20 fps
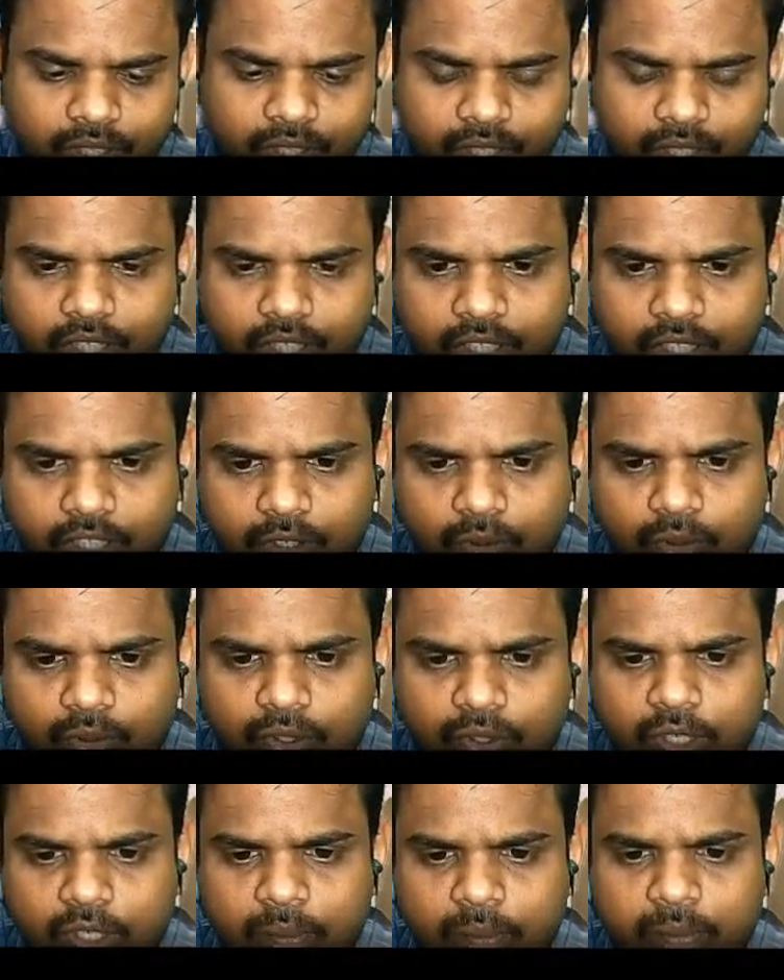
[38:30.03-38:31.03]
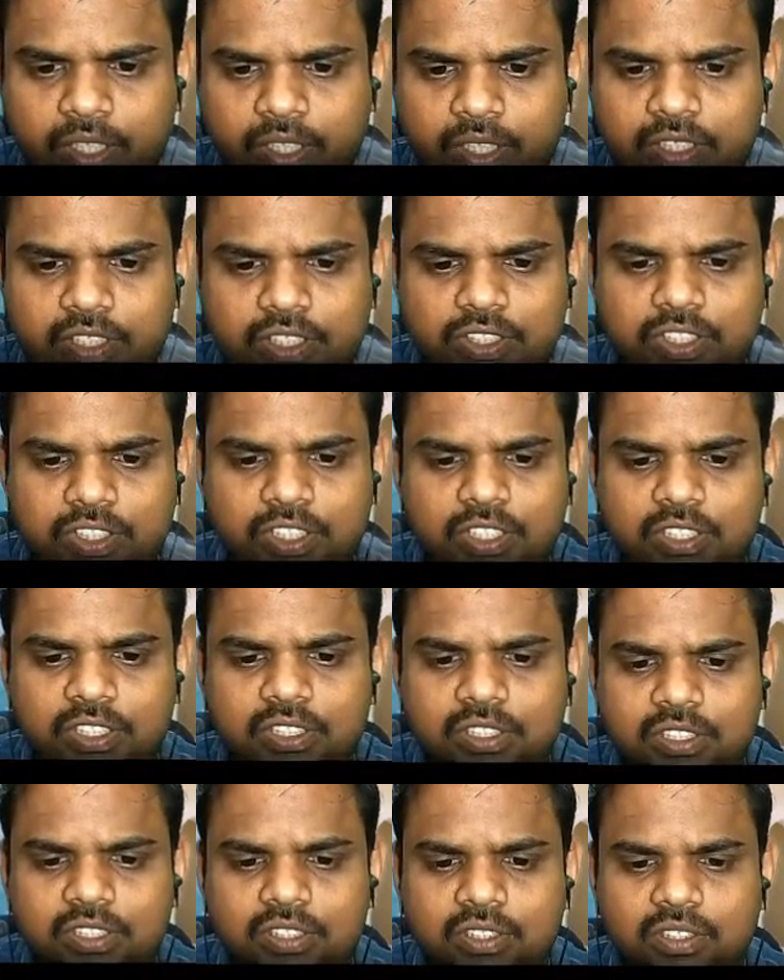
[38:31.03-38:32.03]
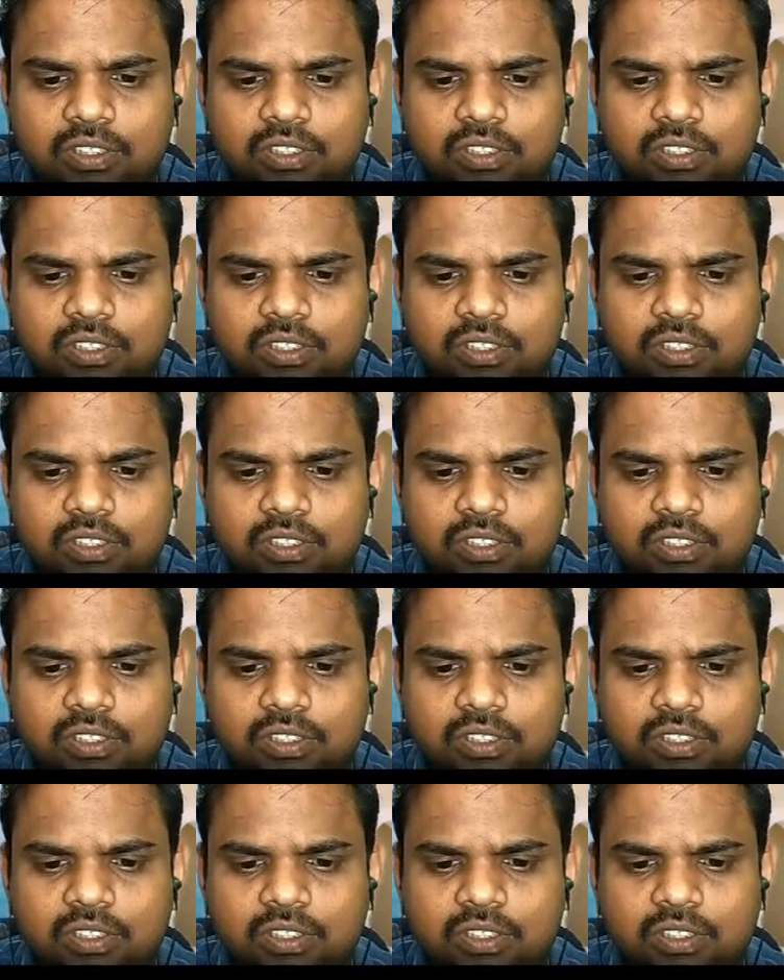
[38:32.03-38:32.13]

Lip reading: and no temperature change